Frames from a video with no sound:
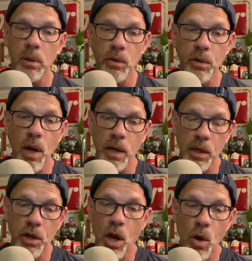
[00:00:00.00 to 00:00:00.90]
or they're not going
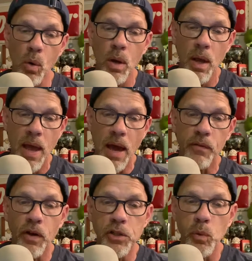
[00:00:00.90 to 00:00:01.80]
to know how to
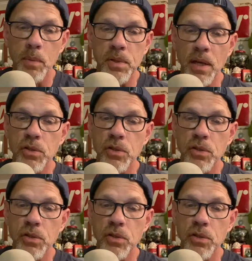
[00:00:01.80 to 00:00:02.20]
find your website.